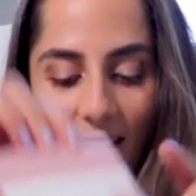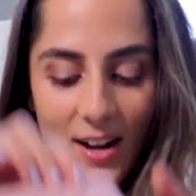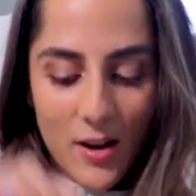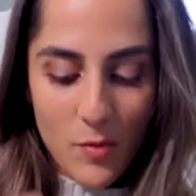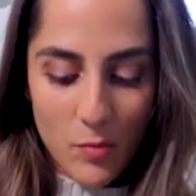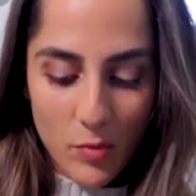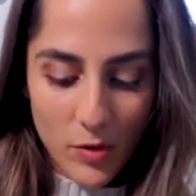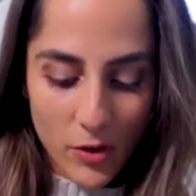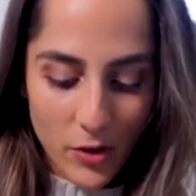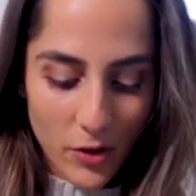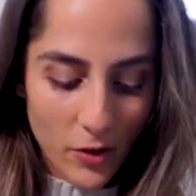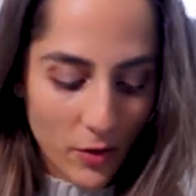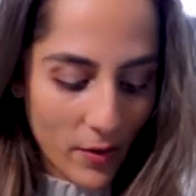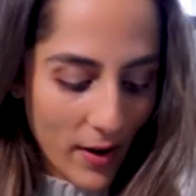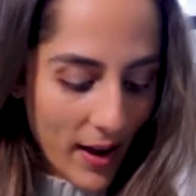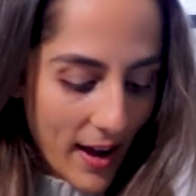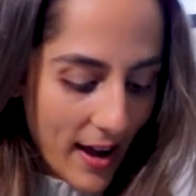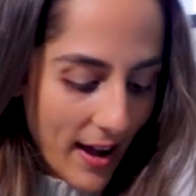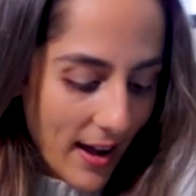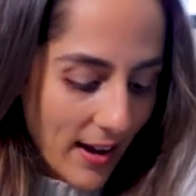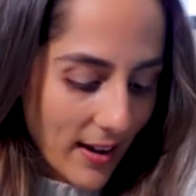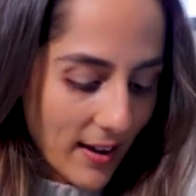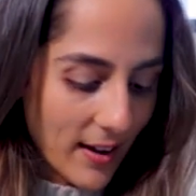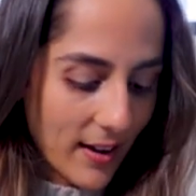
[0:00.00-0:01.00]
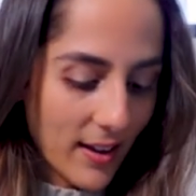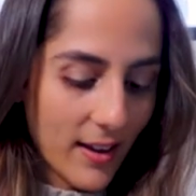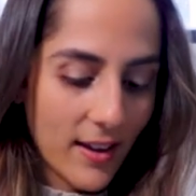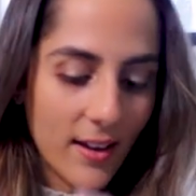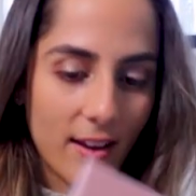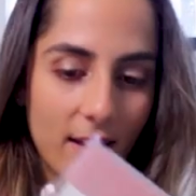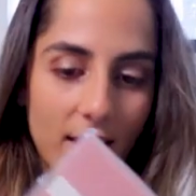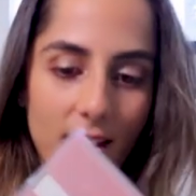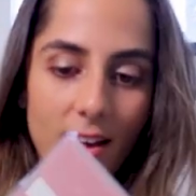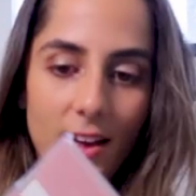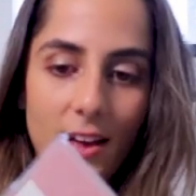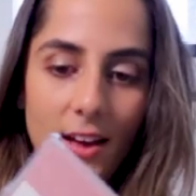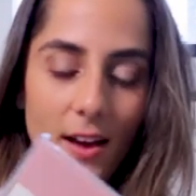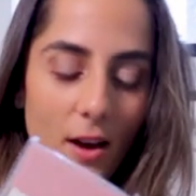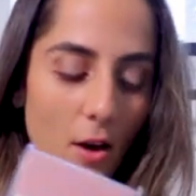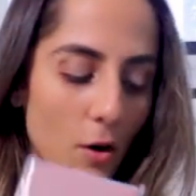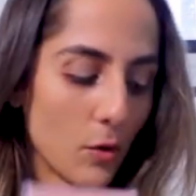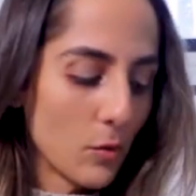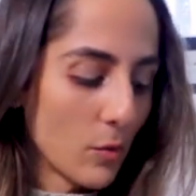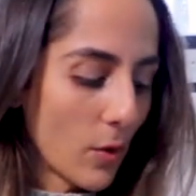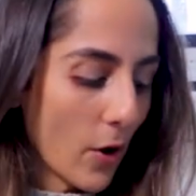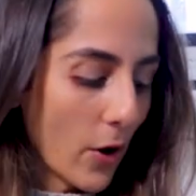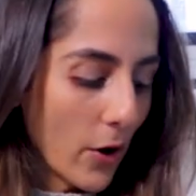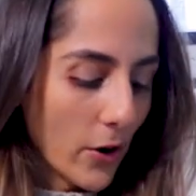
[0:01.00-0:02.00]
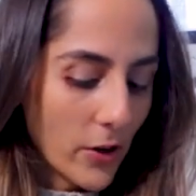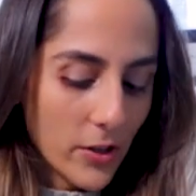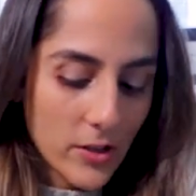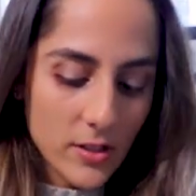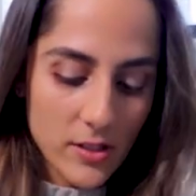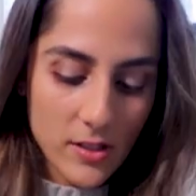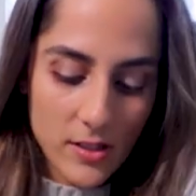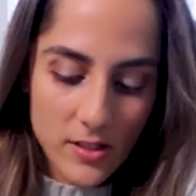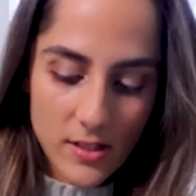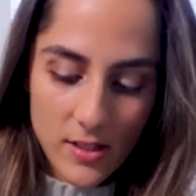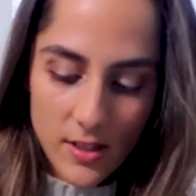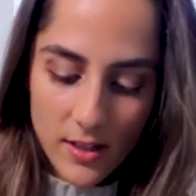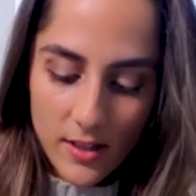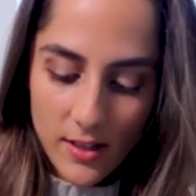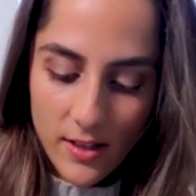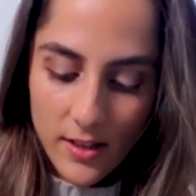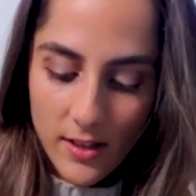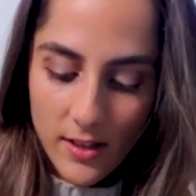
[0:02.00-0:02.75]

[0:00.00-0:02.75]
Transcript: In a blue and a rose